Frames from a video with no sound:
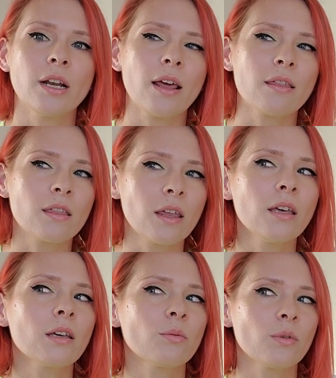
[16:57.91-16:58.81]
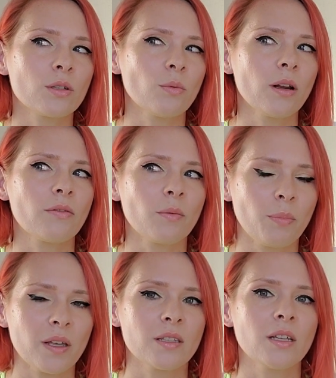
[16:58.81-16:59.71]
and I think it was one of the
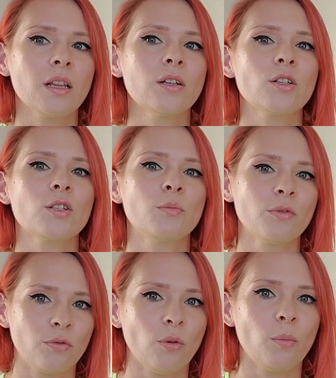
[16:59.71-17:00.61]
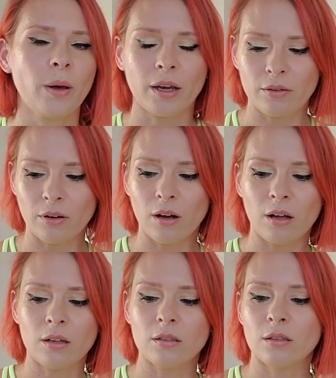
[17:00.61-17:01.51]
best sellers before
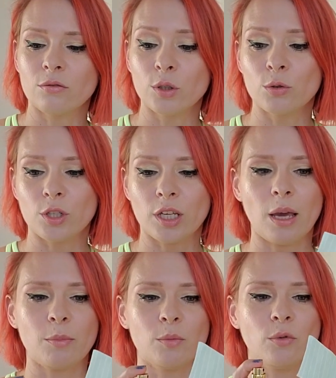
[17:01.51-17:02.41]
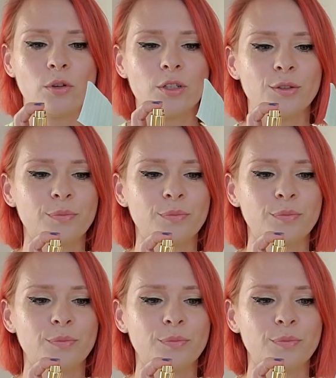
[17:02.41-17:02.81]
Baccarat Rouge came on board.